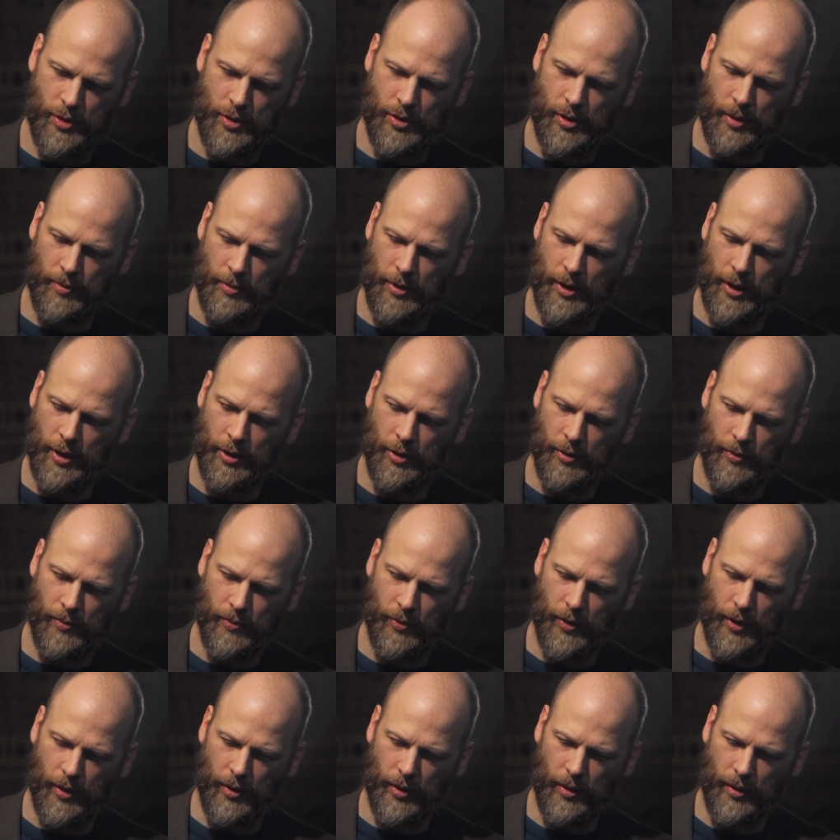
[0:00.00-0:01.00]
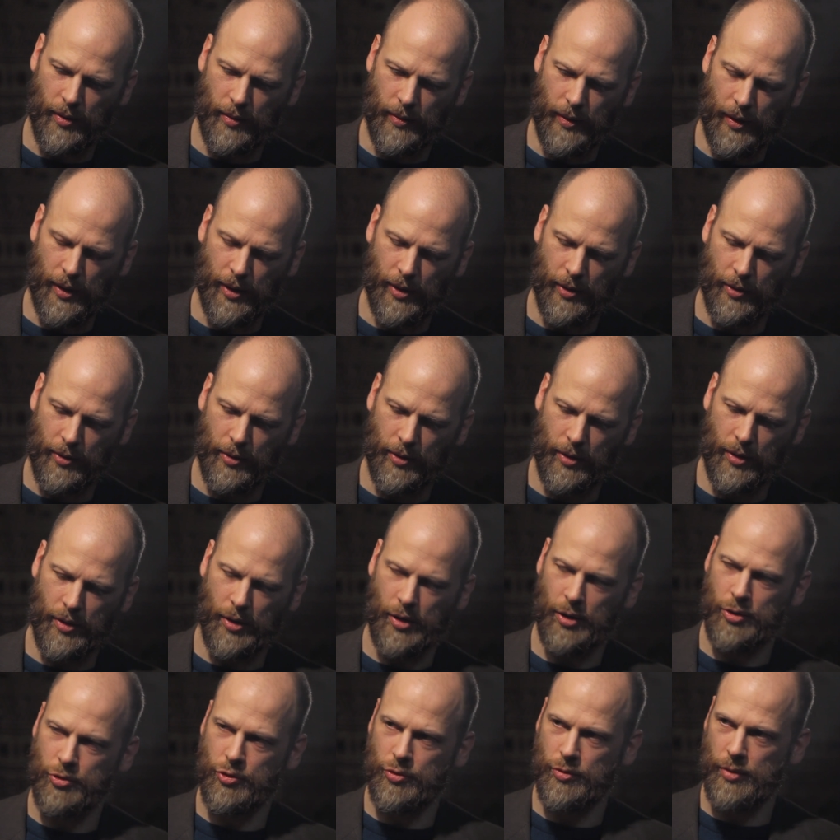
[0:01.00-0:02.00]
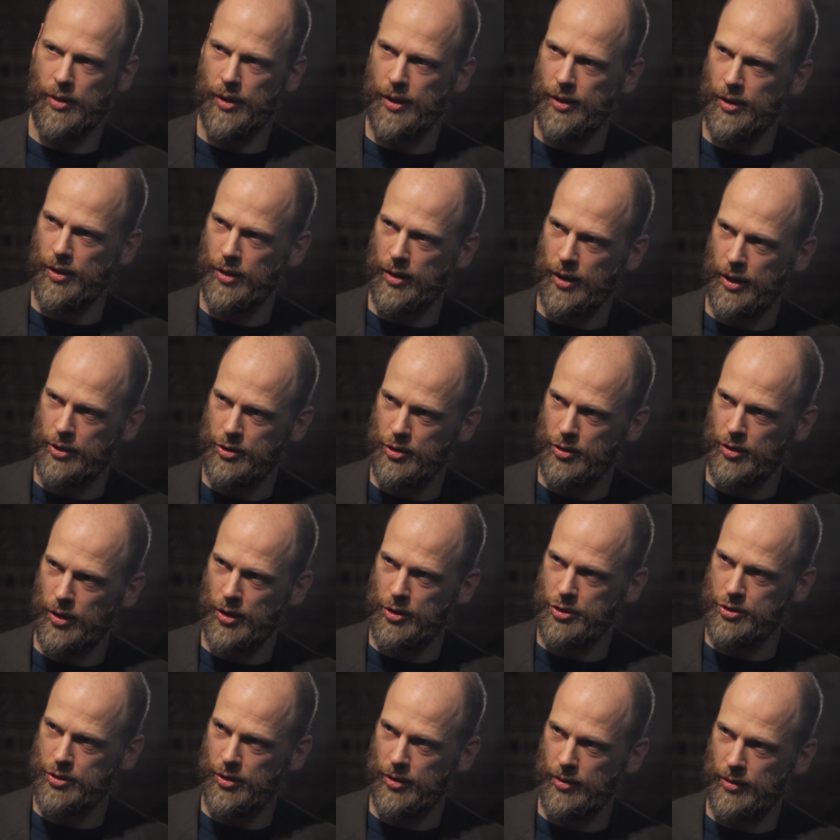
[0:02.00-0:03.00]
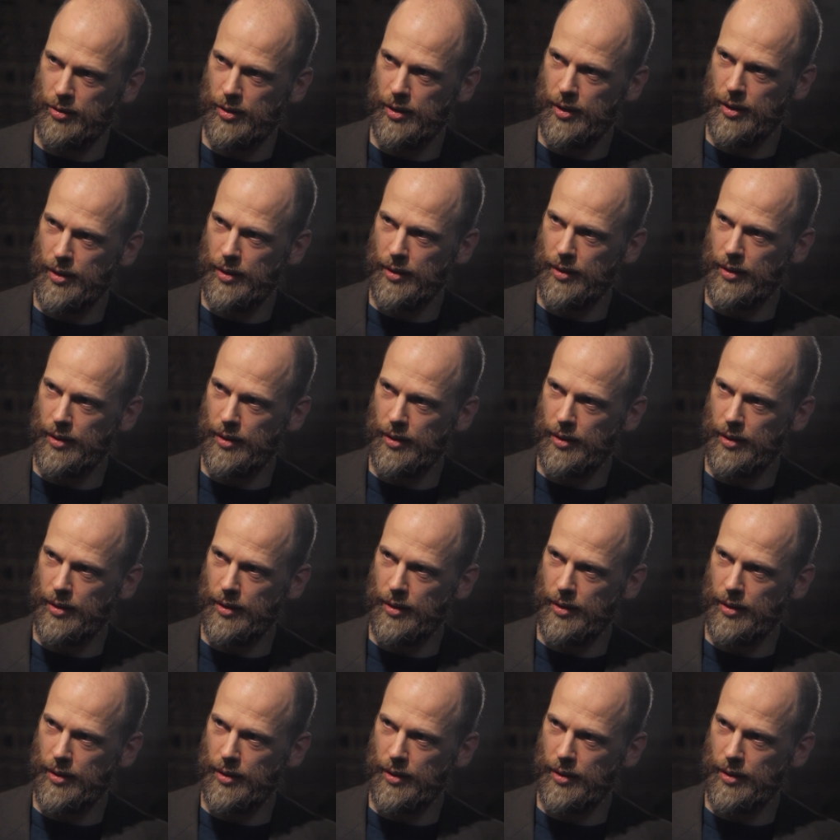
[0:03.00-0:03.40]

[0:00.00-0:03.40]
some kind of a cultural, ideological